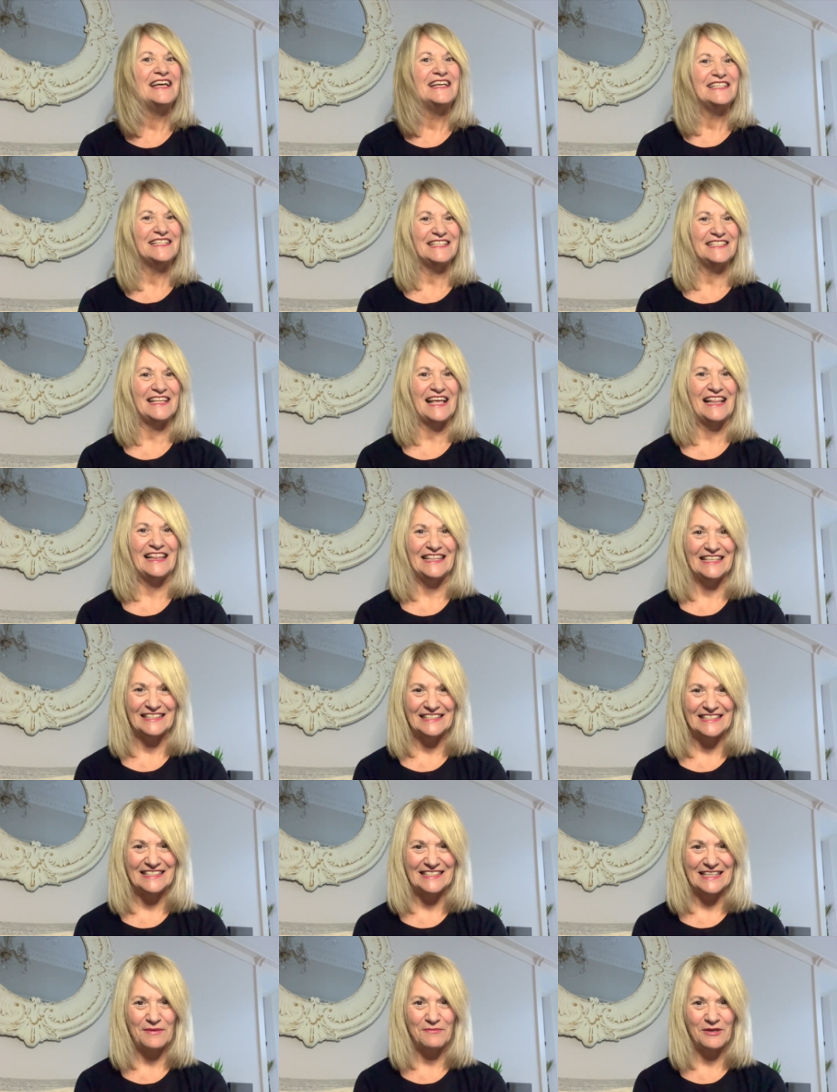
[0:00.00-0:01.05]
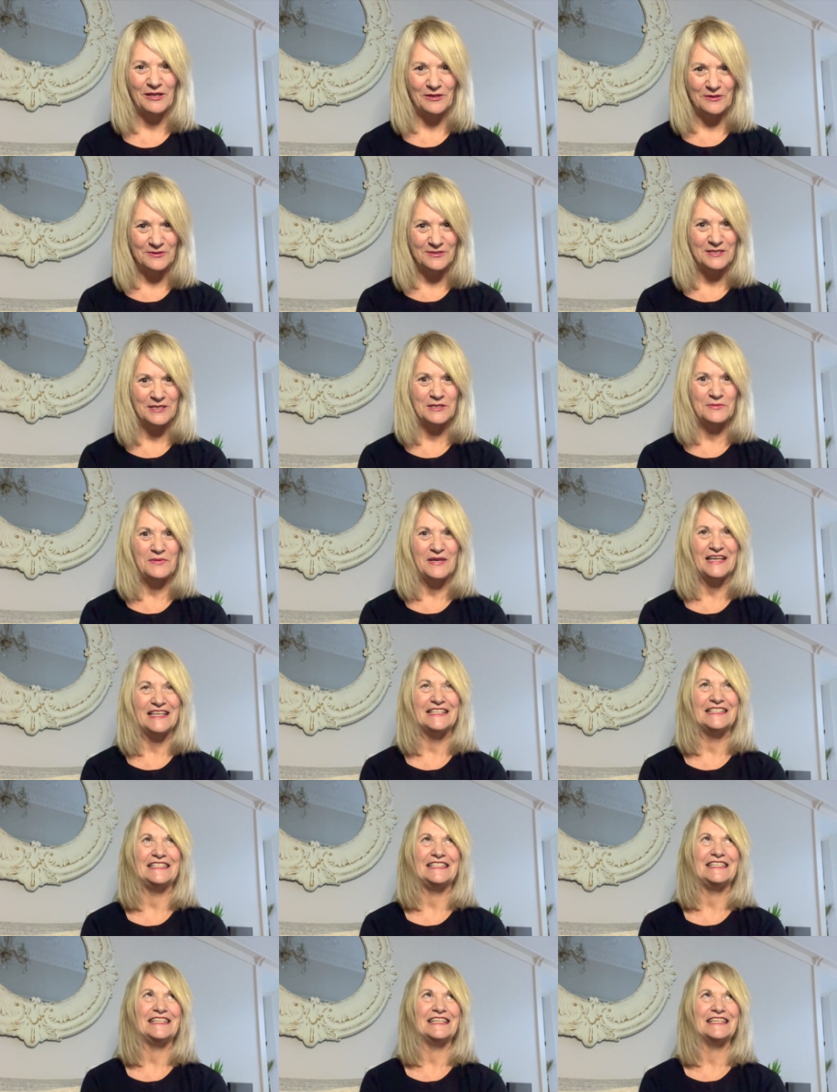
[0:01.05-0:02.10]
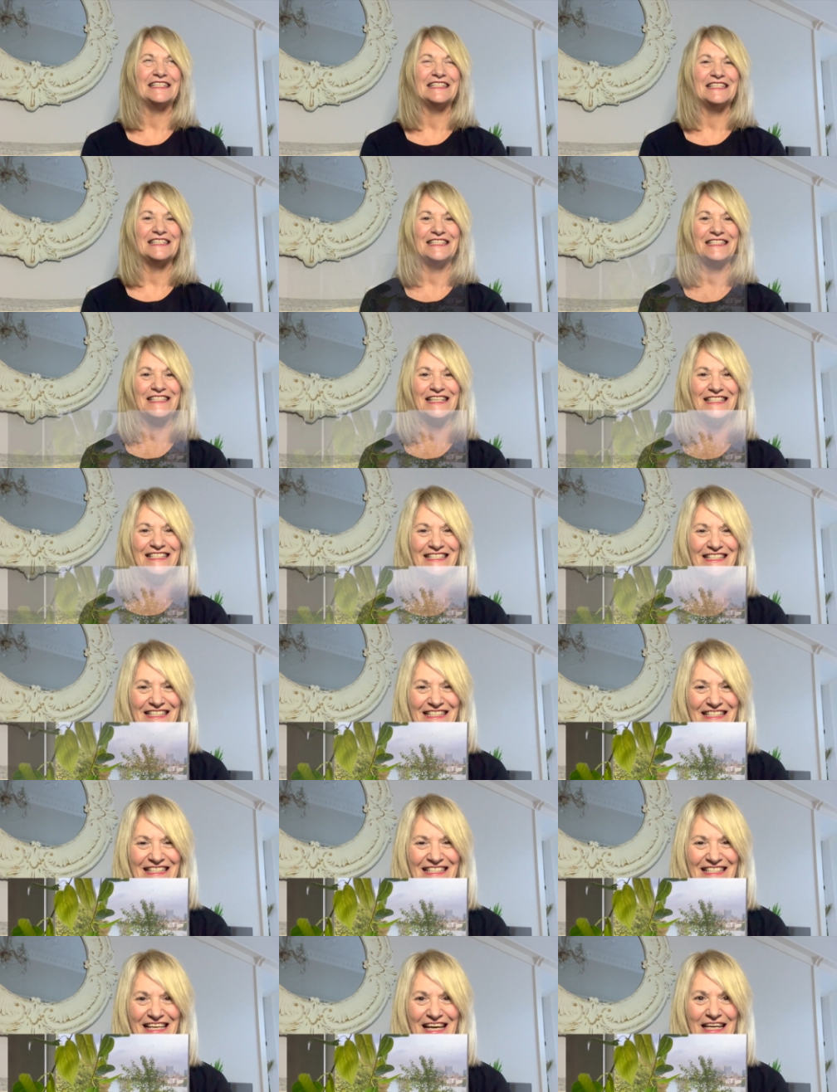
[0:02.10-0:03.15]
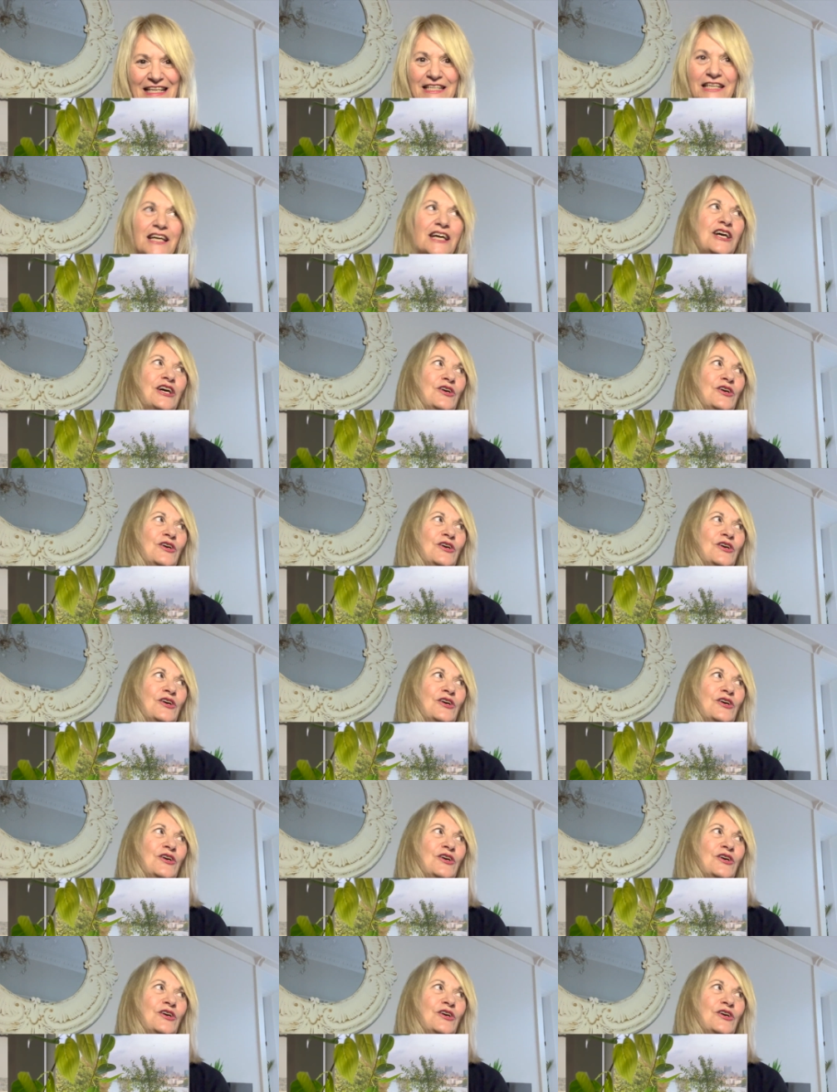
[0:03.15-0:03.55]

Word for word: just that little step closer to being sitting under the Tuscan sun,